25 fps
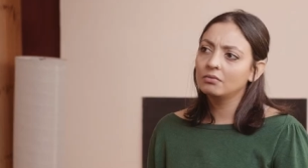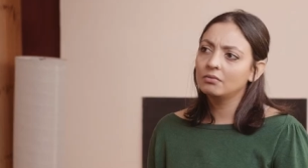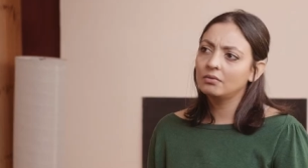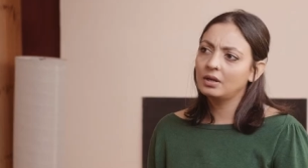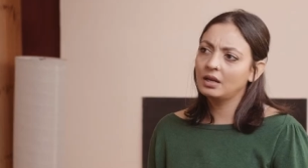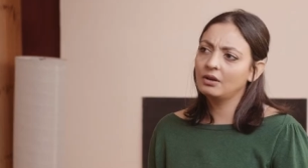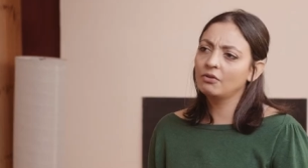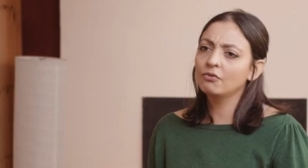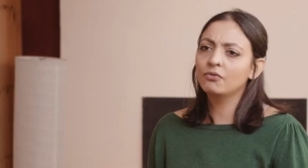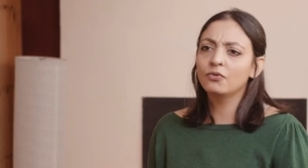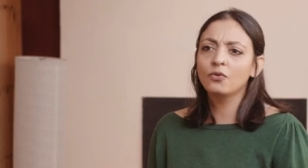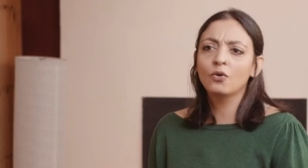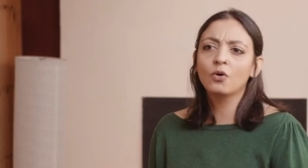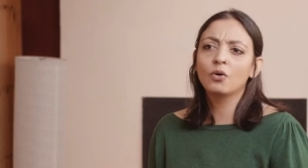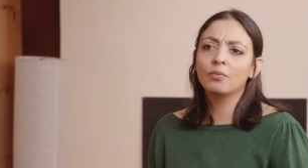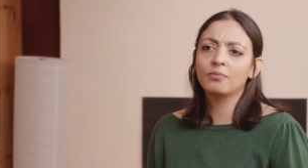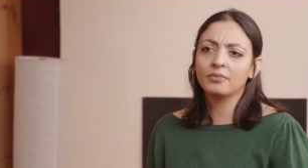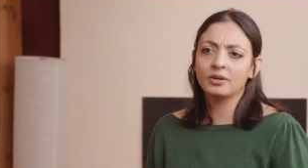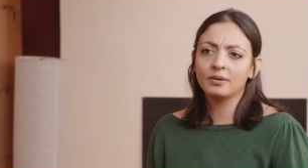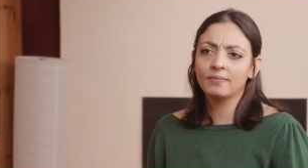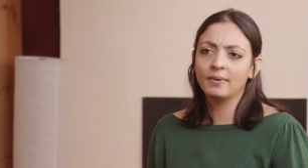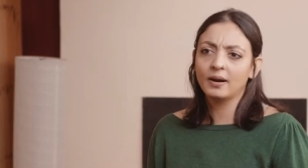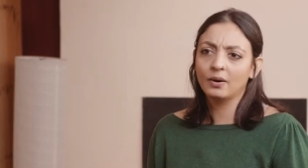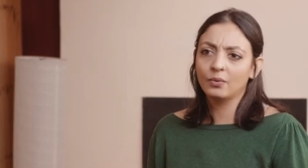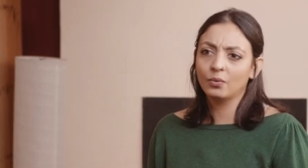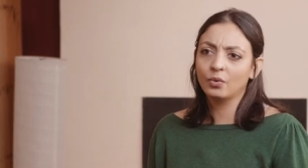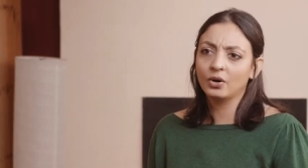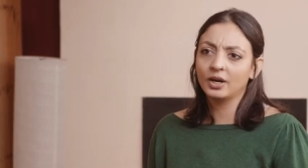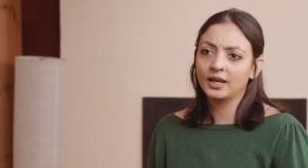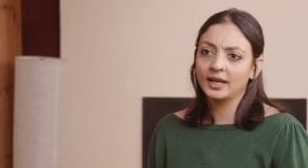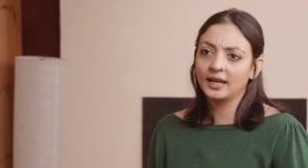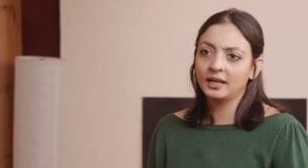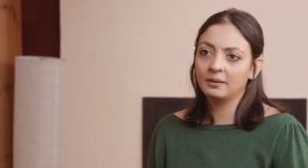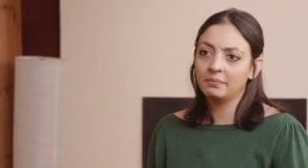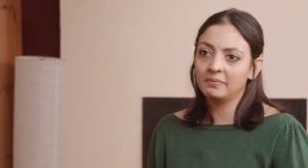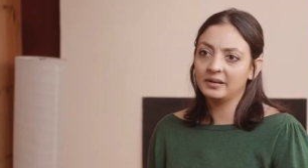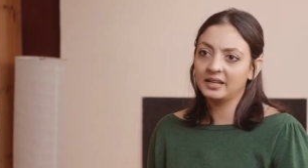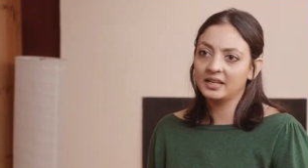informed about what
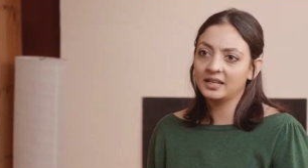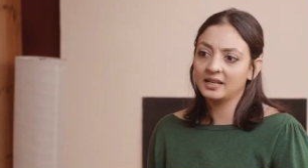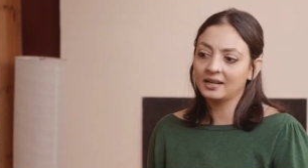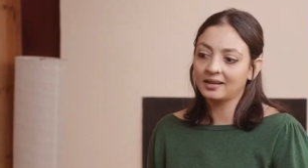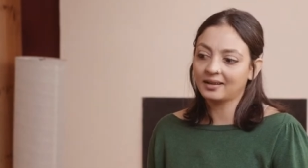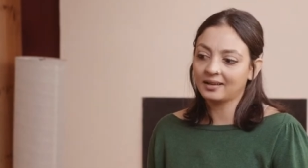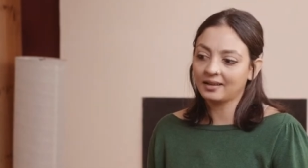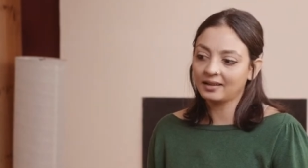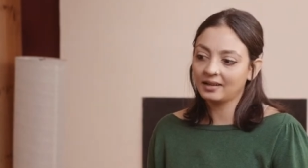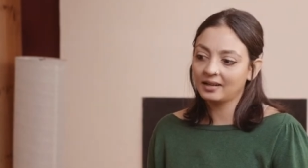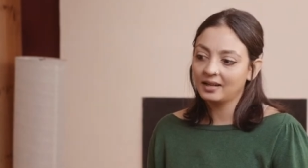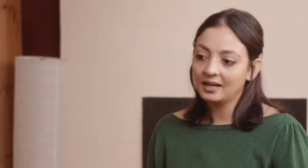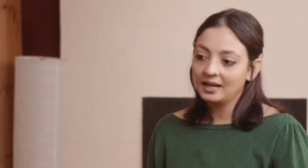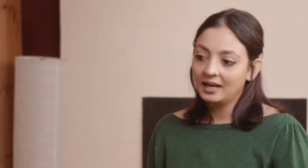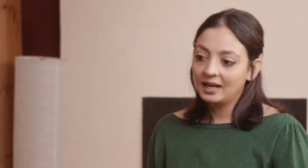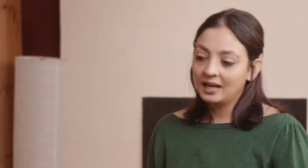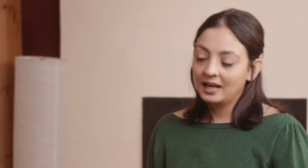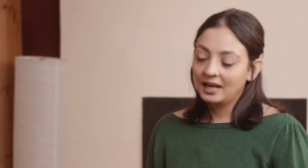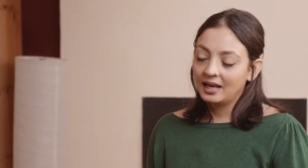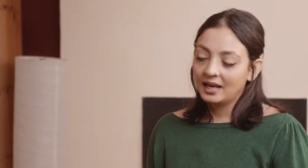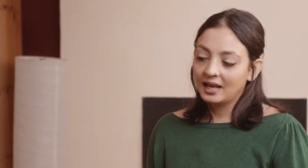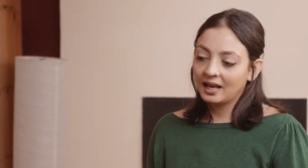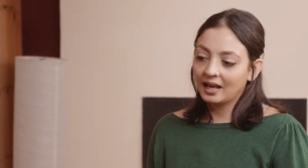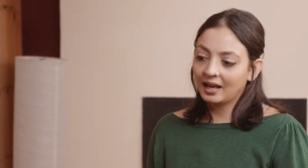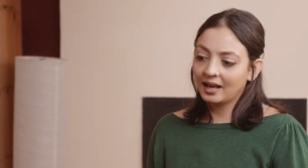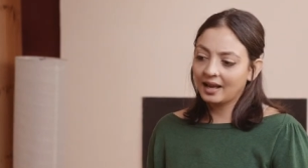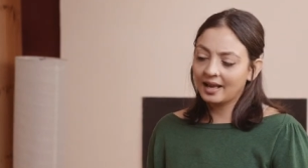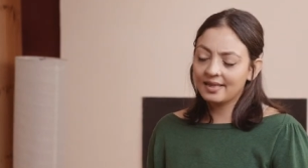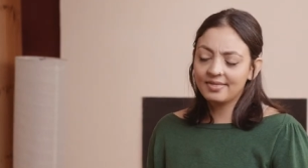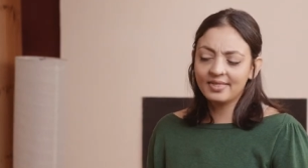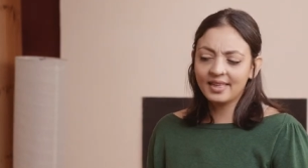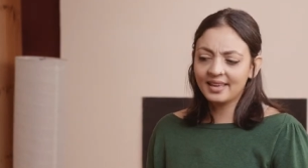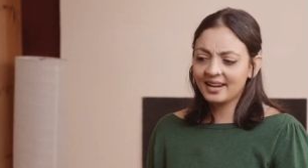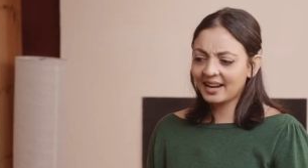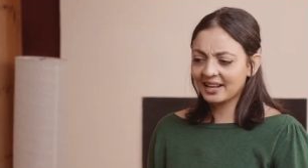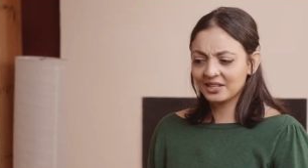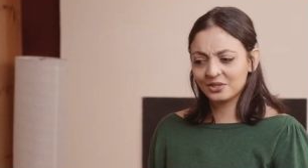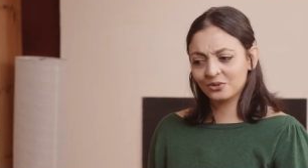had been done and
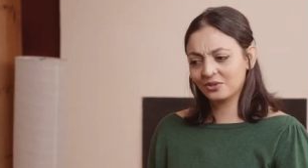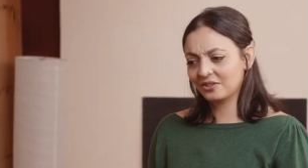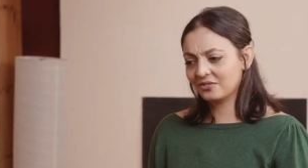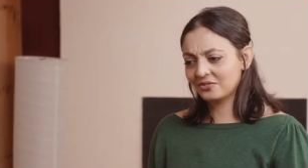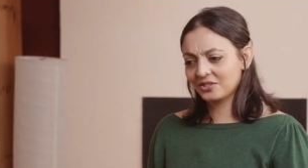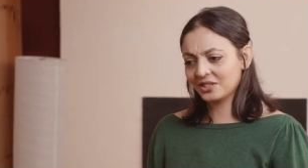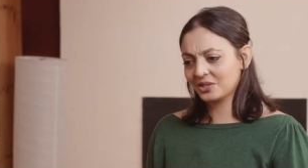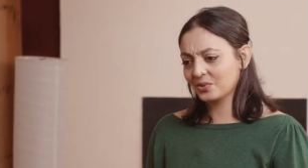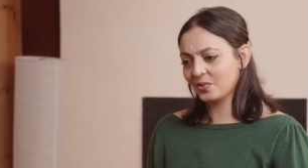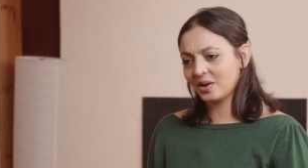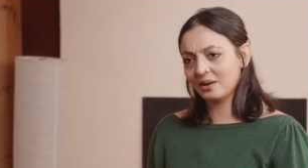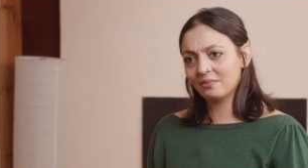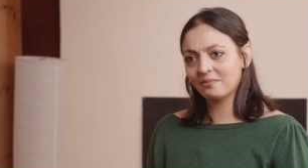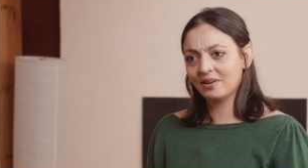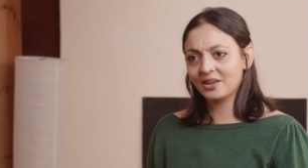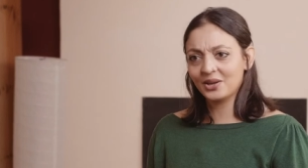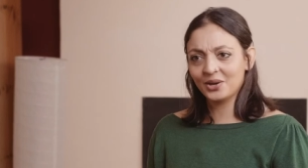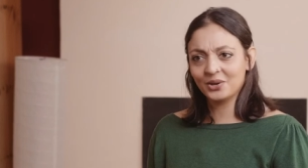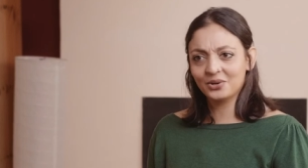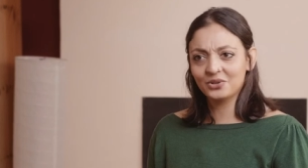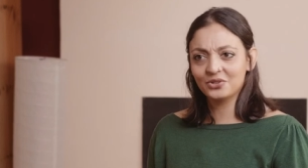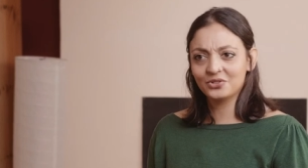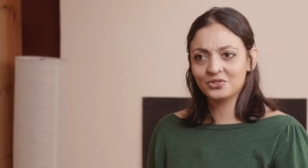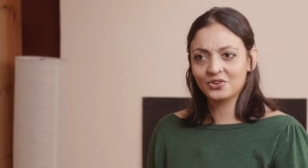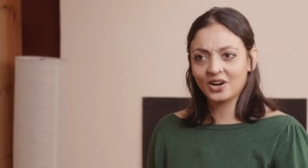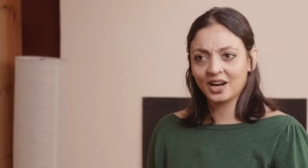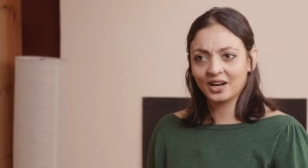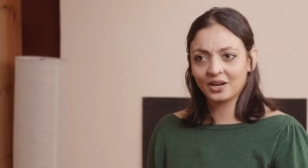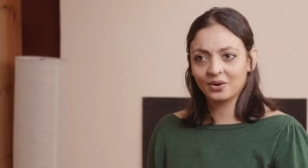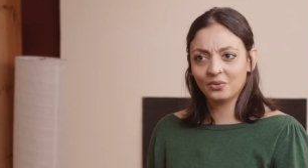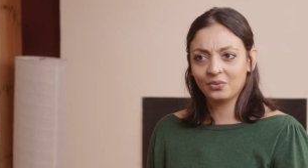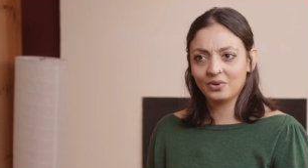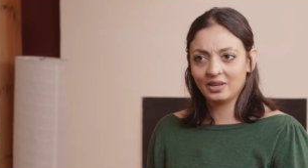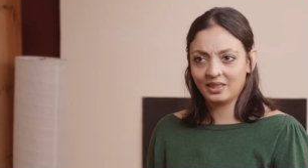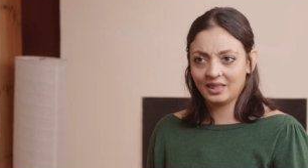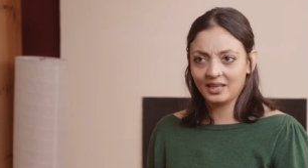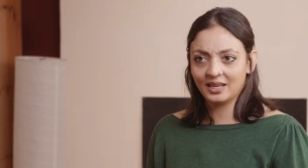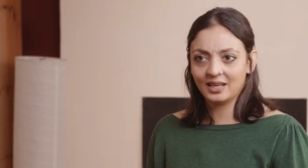then I sort of just went my own
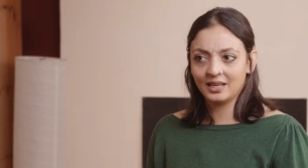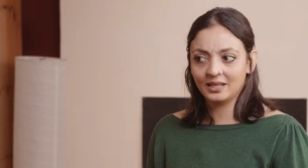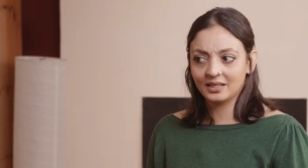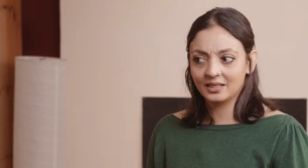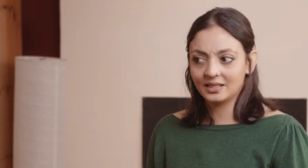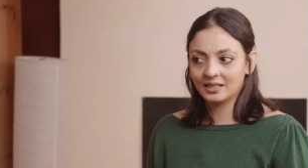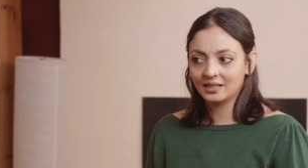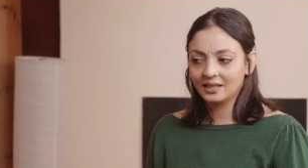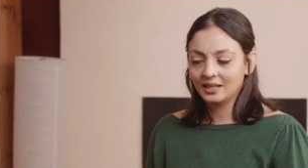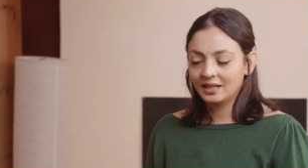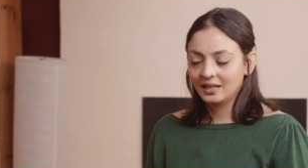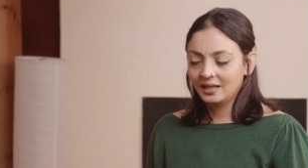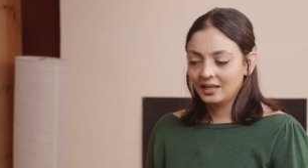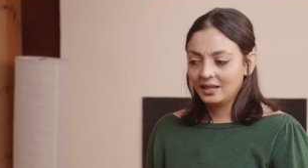track with it.